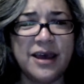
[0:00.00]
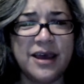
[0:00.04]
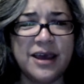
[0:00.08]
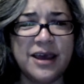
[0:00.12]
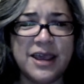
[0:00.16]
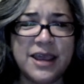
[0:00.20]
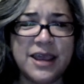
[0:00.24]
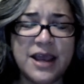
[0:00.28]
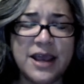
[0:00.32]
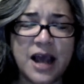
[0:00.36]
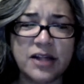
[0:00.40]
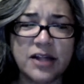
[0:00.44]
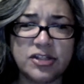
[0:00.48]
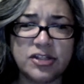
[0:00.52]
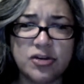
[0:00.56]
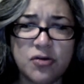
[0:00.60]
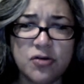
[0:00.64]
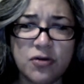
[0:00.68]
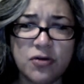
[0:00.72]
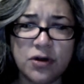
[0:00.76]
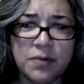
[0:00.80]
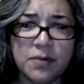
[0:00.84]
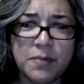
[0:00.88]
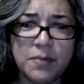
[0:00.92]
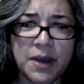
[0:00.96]
he got
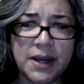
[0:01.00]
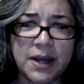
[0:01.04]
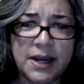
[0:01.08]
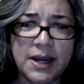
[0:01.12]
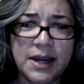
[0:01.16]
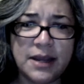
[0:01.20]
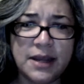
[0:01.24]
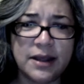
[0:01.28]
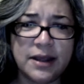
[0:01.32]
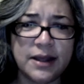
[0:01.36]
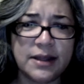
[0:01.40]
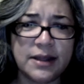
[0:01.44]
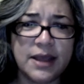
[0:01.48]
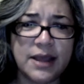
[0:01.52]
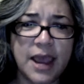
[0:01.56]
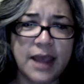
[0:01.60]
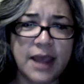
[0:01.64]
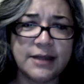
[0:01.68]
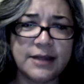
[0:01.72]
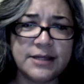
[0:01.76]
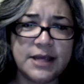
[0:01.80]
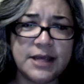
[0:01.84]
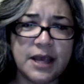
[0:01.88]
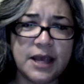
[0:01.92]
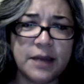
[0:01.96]
torn money in the
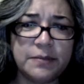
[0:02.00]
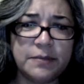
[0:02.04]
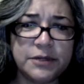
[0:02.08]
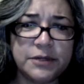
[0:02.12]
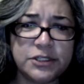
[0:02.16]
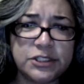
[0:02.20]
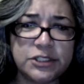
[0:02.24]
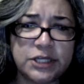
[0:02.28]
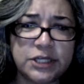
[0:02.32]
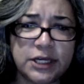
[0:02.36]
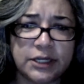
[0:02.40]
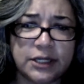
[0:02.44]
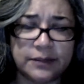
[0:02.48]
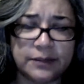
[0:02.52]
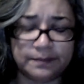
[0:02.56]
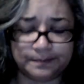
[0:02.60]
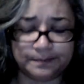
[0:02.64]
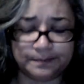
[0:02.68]
ATM machine.